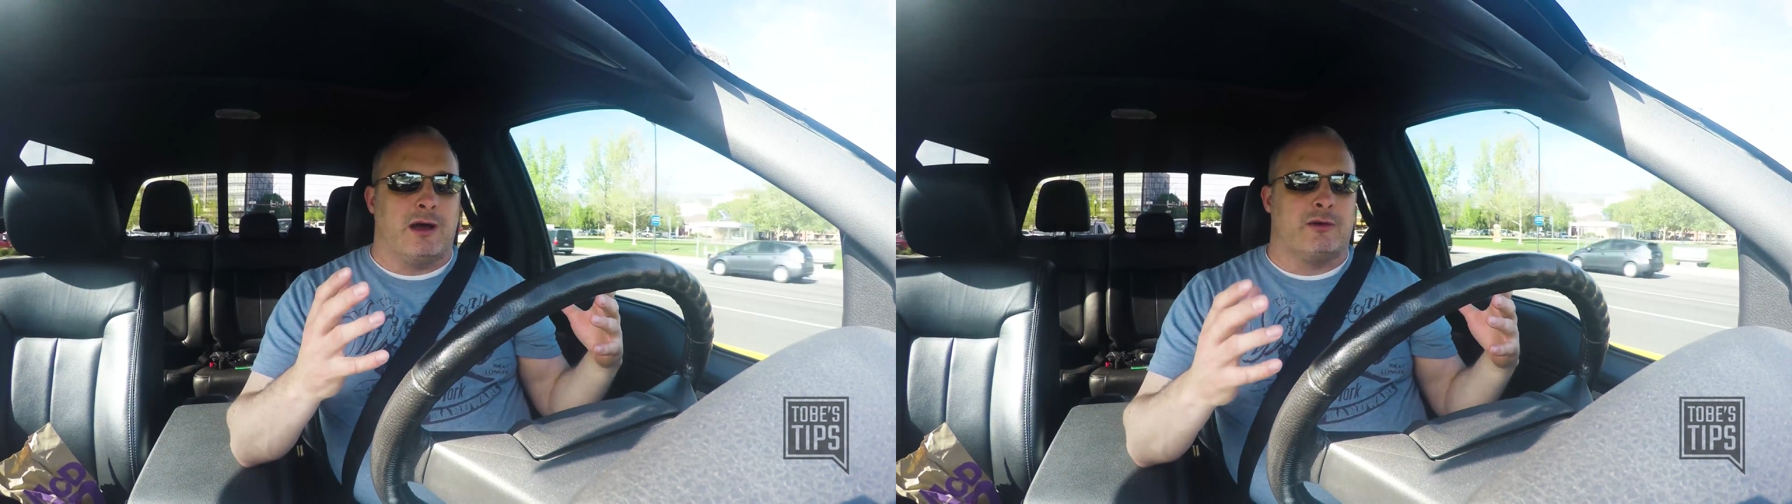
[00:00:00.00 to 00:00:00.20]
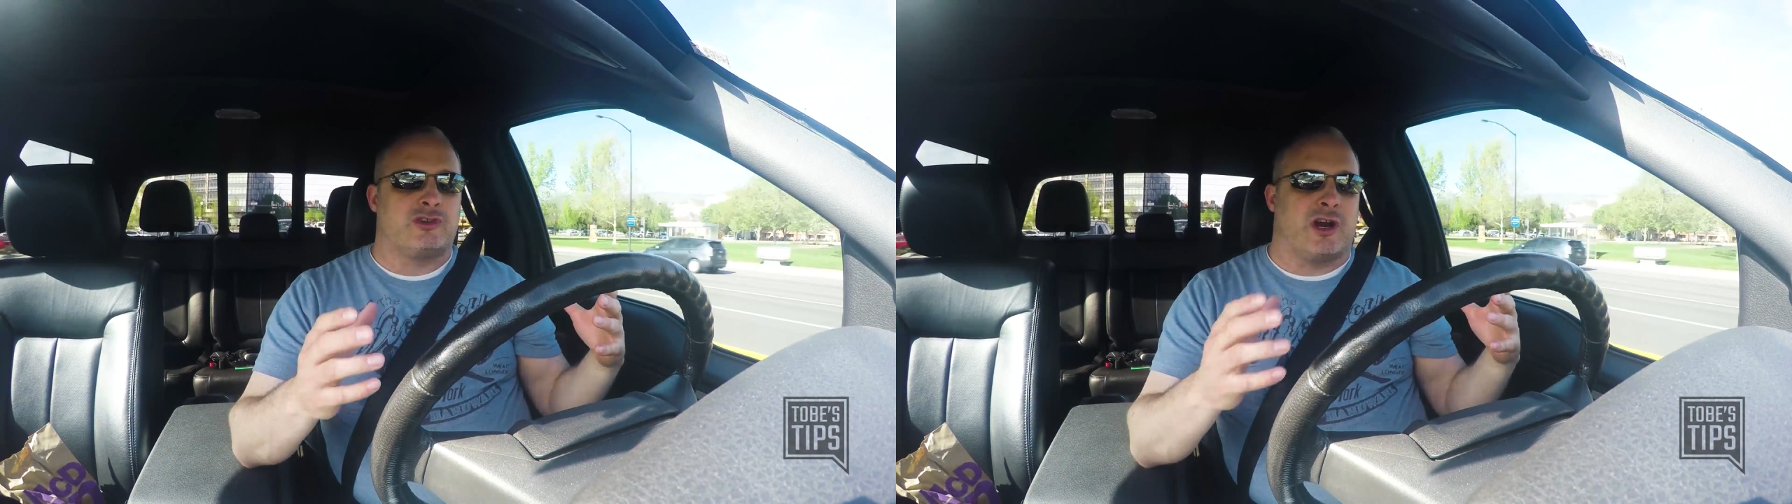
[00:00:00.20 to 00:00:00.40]

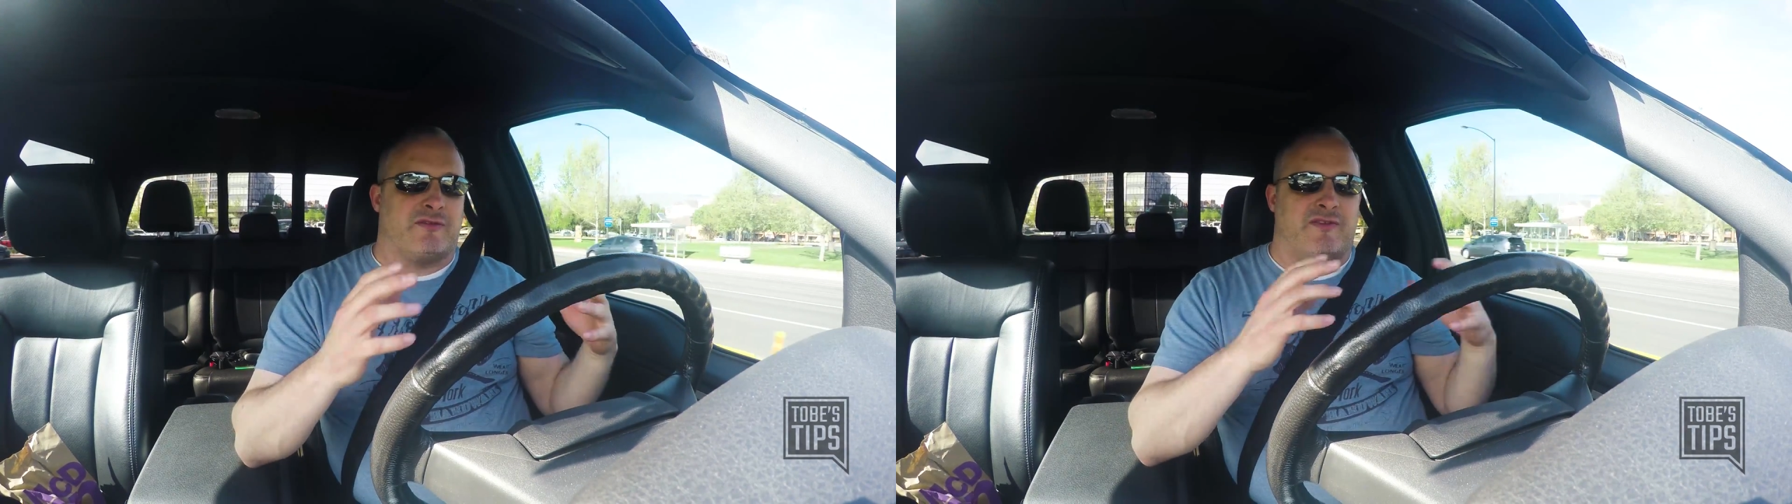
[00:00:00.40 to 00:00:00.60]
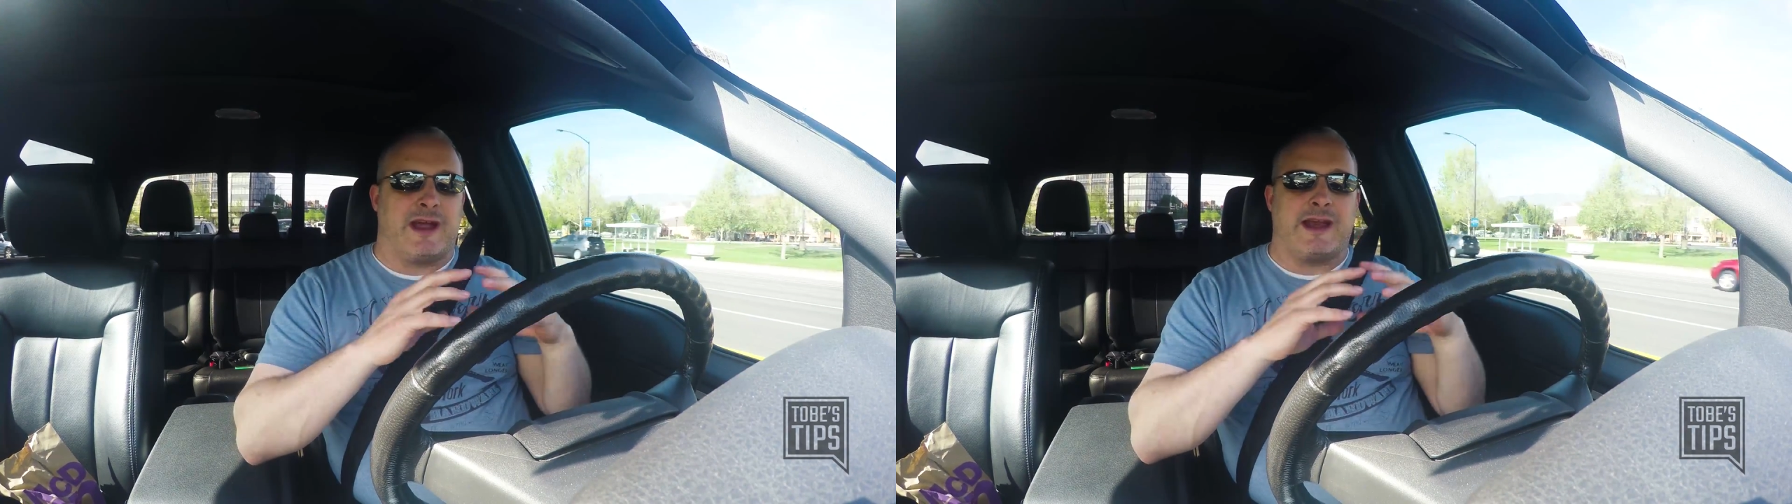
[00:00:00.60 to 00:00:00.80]
trying to
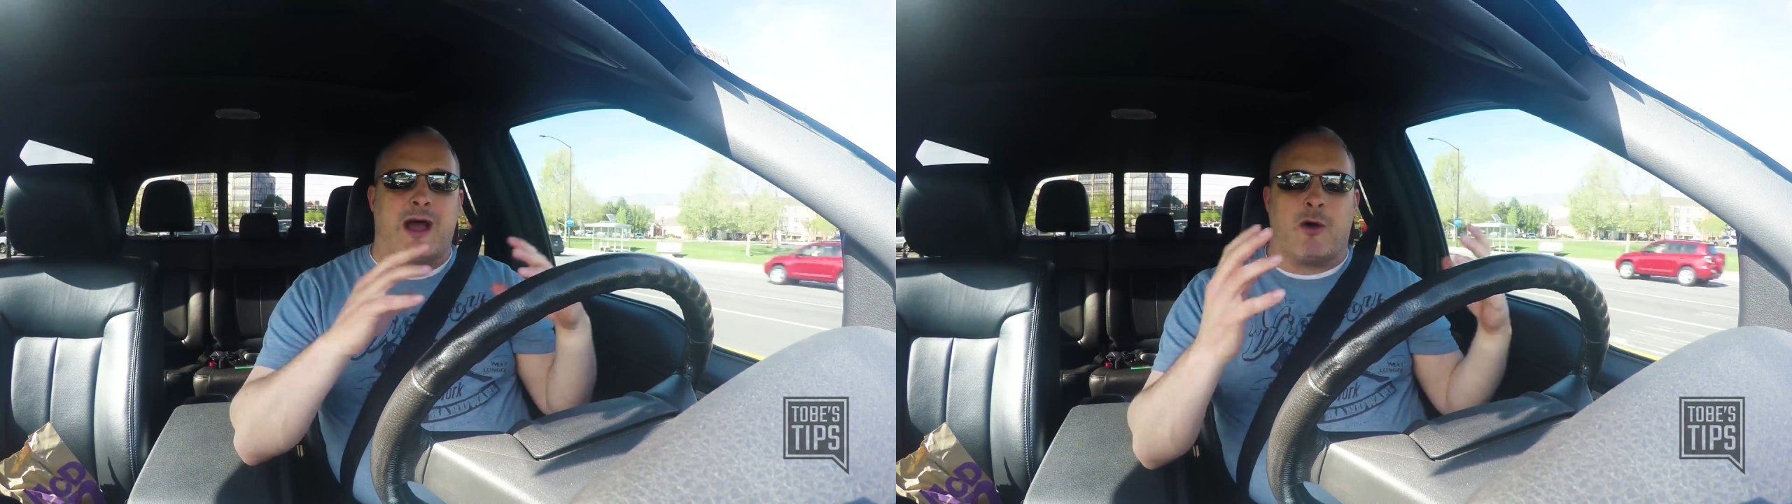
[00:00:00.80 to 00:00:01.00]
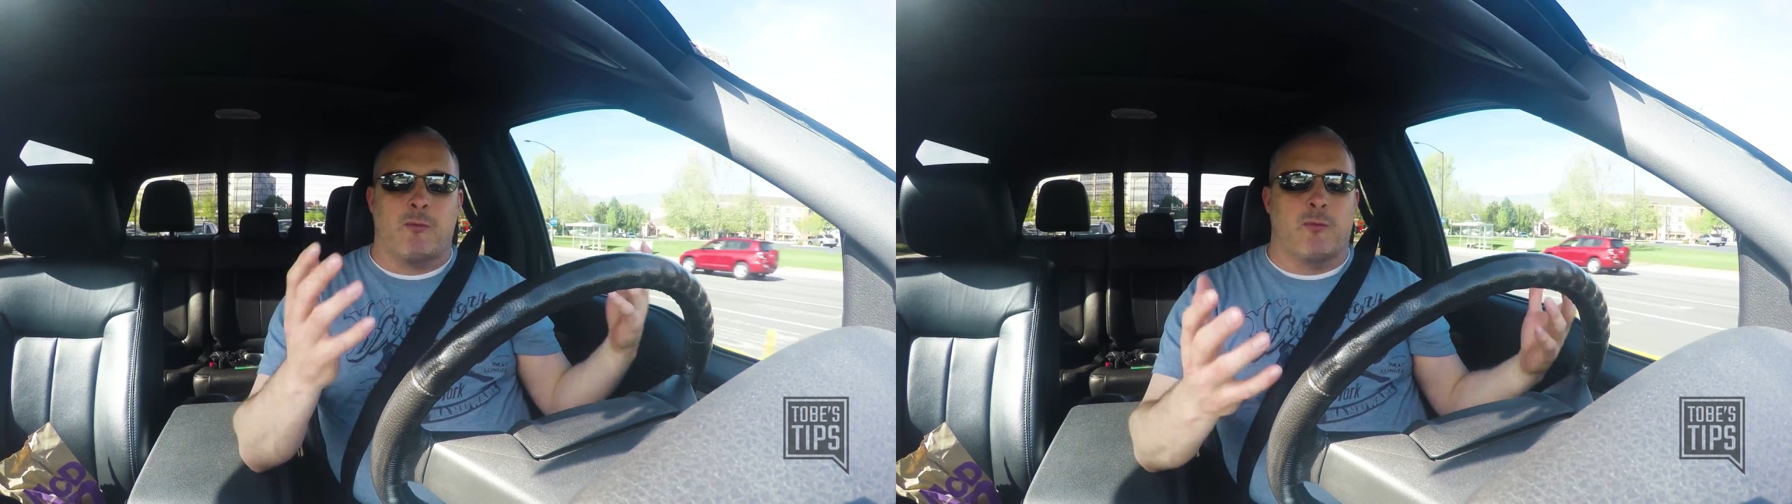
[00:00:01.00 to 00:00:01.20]
find
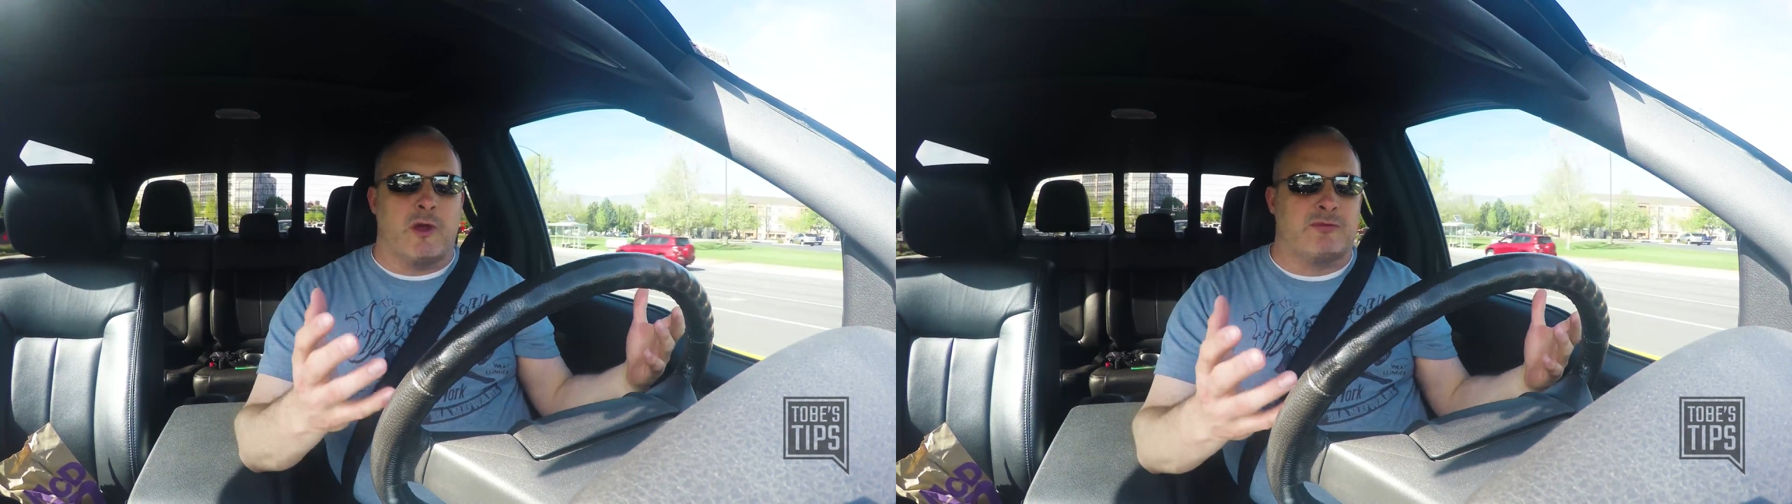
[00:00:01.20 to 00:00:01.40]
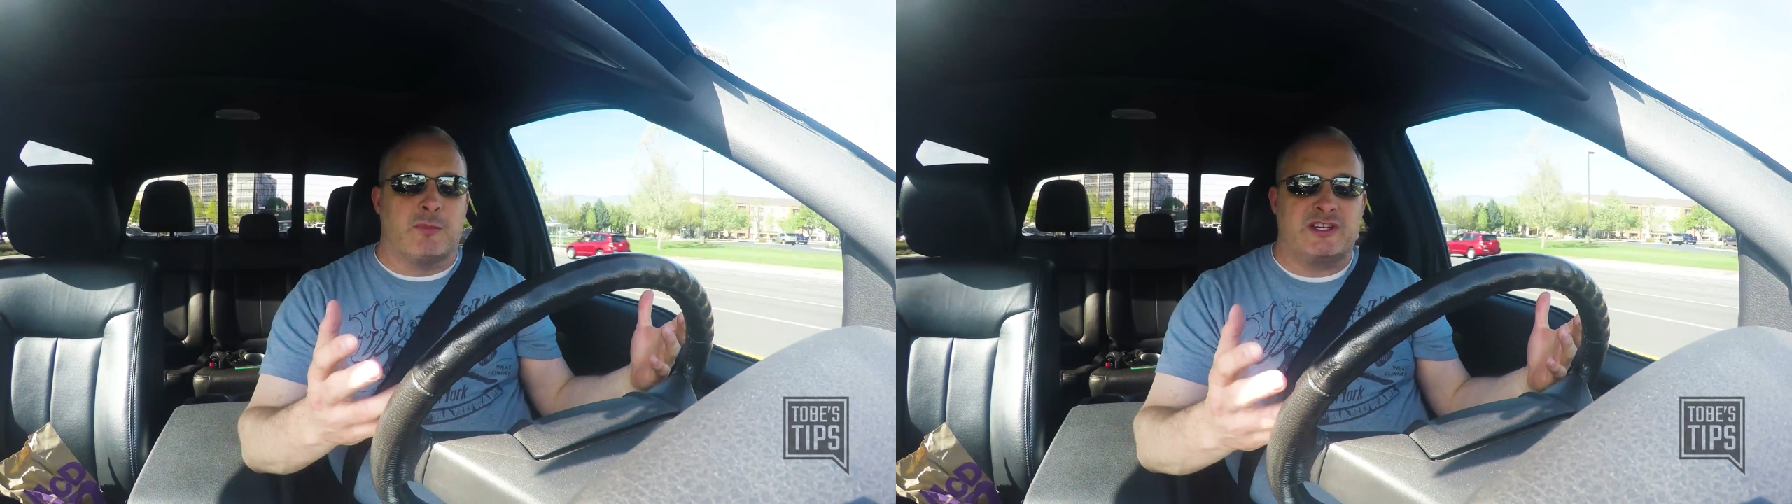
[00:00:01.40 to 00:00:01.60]
out
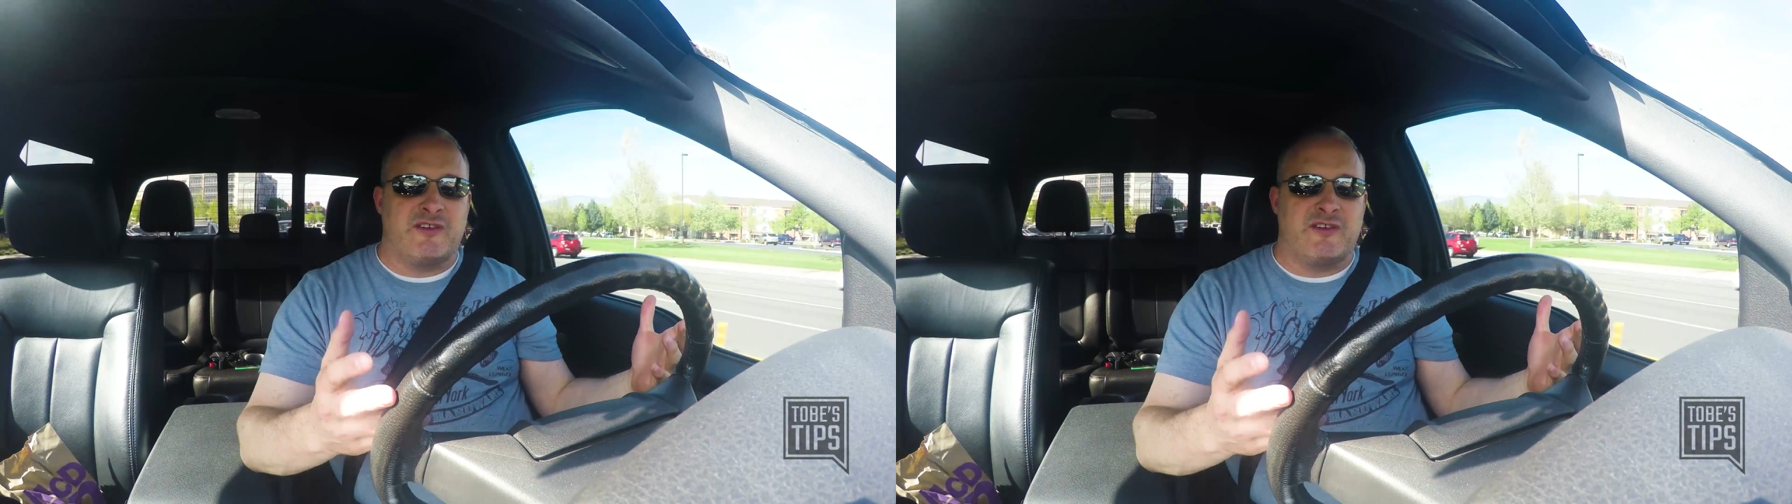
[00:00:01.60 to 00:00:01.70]
as much